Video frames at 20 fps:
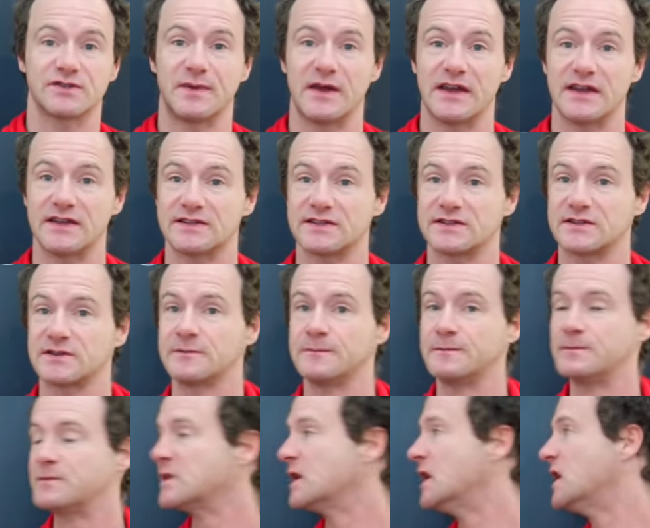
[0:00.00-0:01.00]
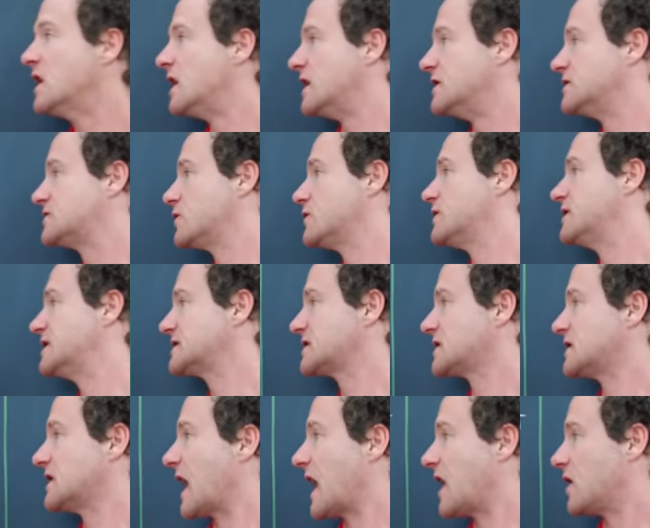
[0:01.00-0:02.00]
space. And so this
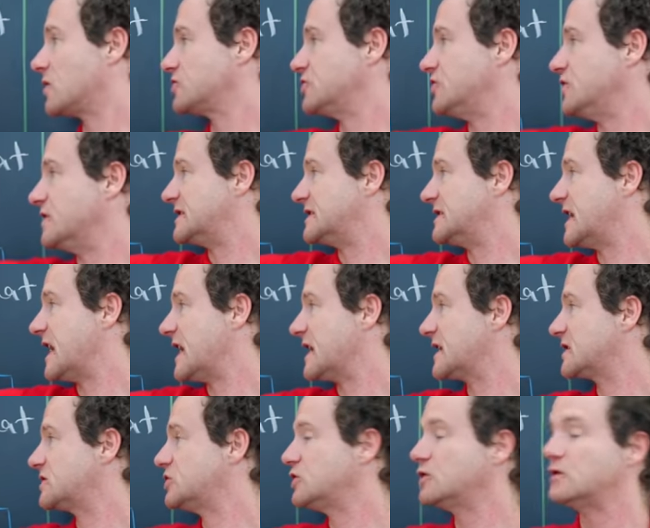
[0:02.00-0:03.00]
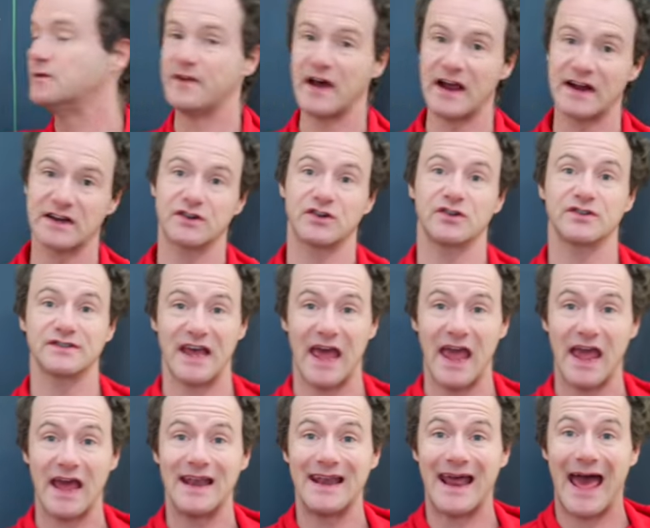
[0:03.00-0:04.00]
allows take two vectors
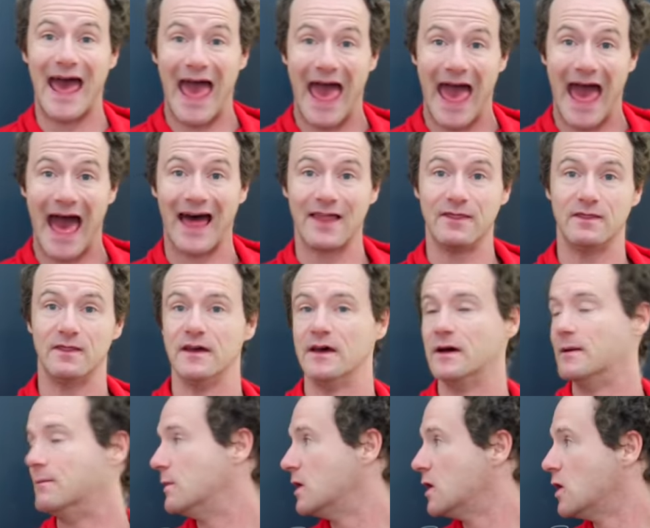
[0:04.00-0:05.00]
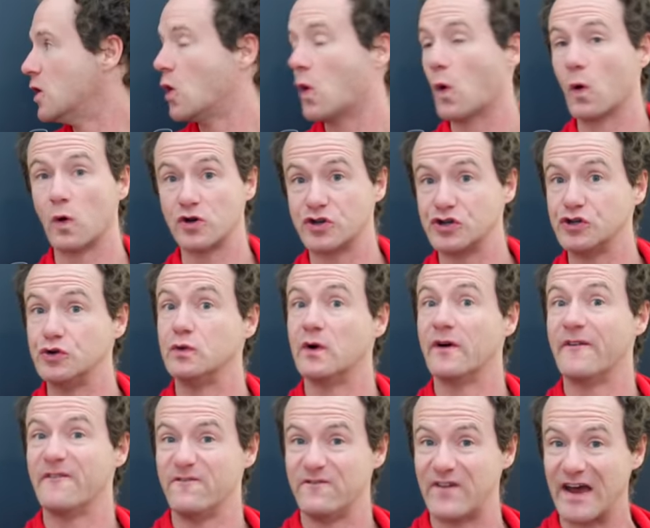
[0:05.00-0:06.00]
and add them or do
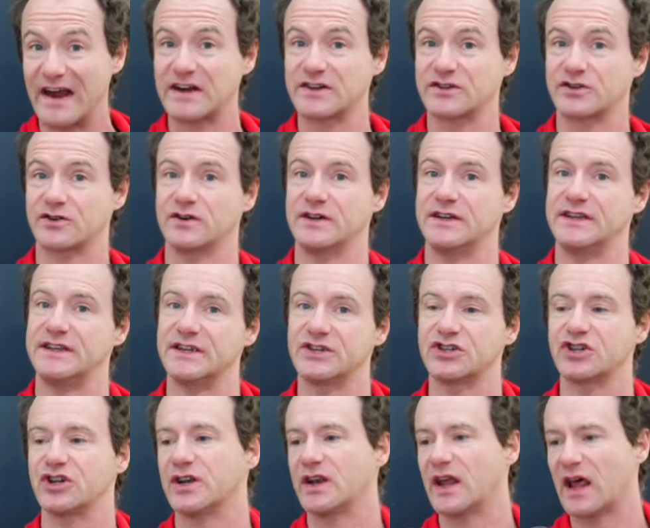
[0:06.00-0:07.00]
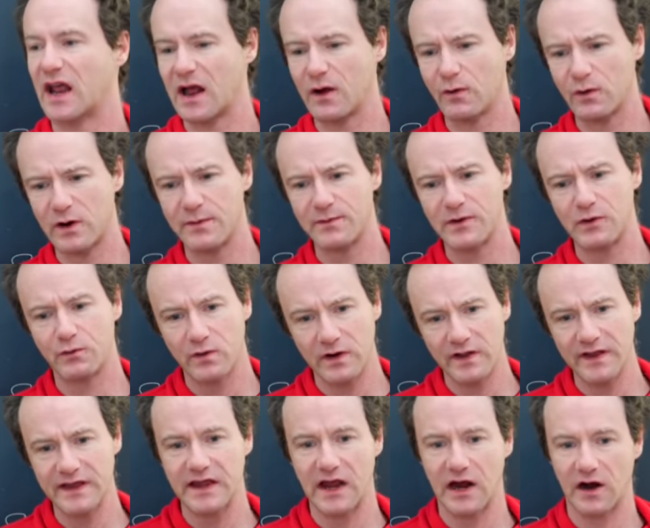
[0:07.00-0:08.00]
vector addition. And I wanna be
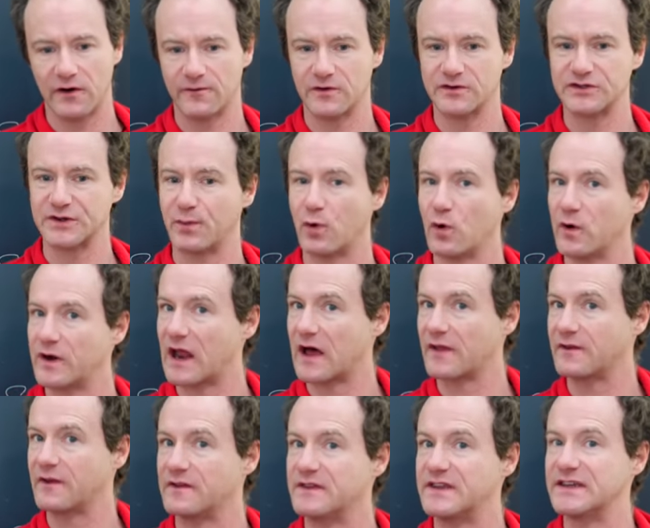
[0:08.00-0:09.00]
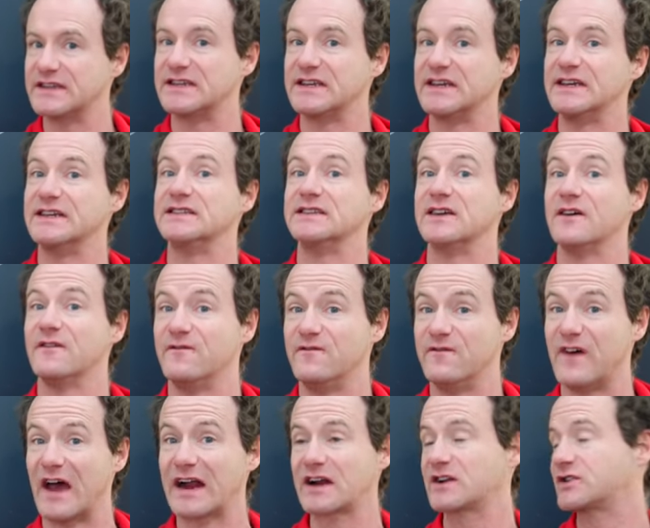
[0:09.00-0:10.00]
really careful to point out that this is
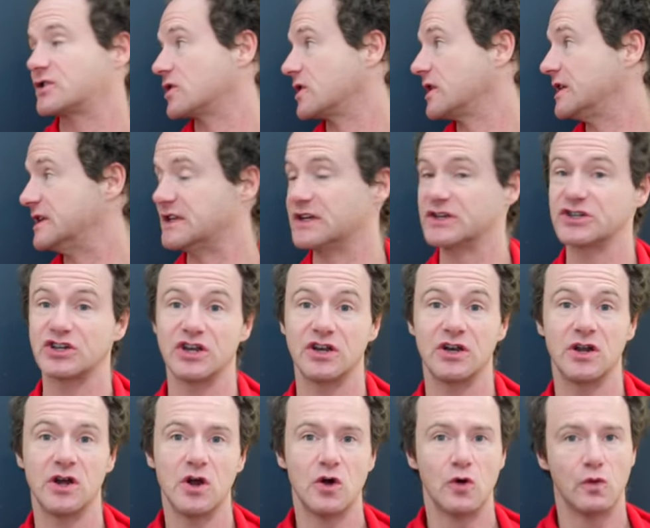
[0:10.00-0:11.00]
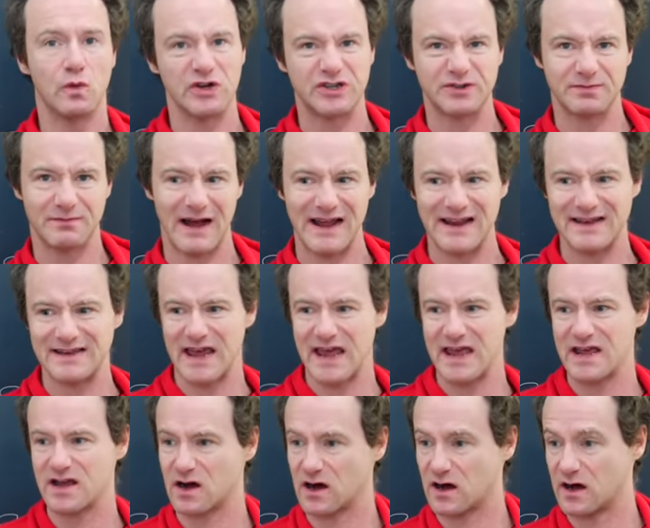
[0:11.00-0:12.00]
vector addition, which might
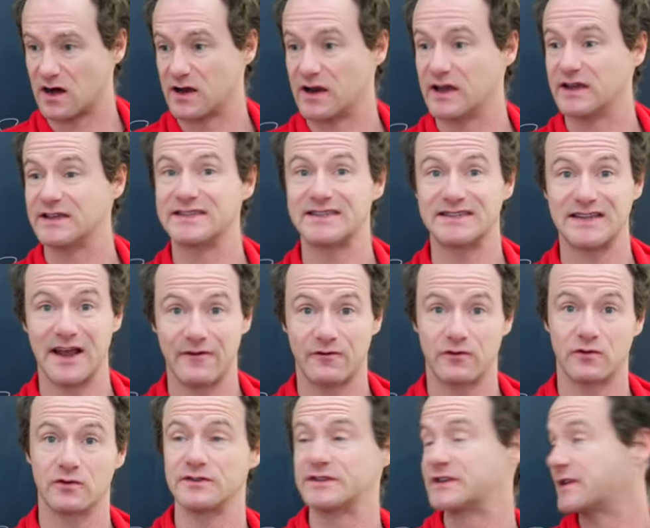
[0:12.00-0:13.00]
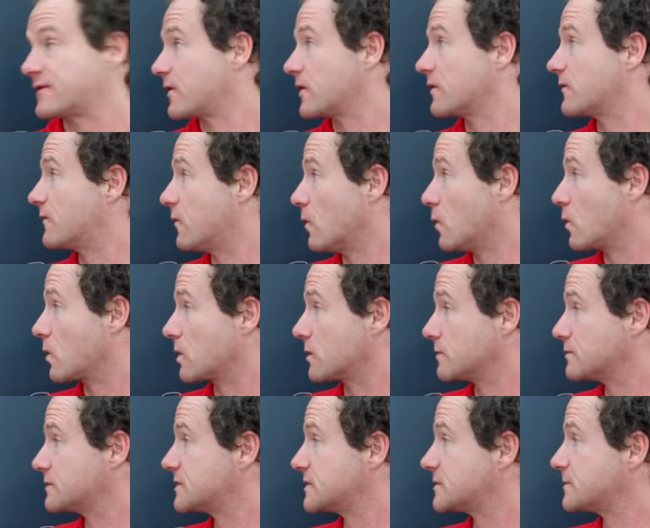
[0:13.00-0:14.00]
take on several different
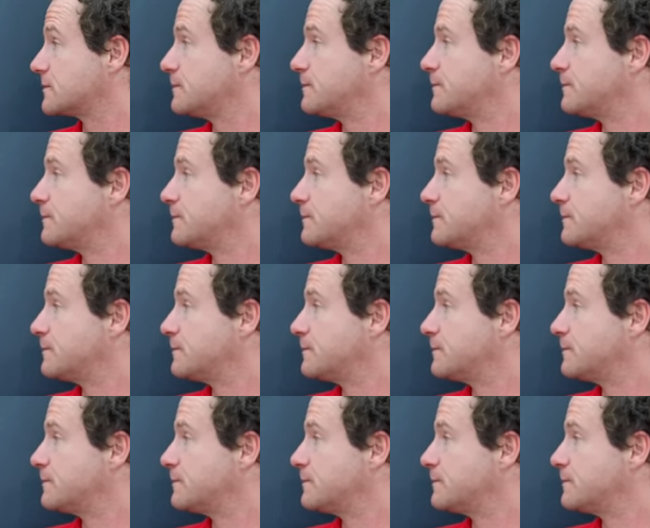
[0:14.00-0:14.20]
forms.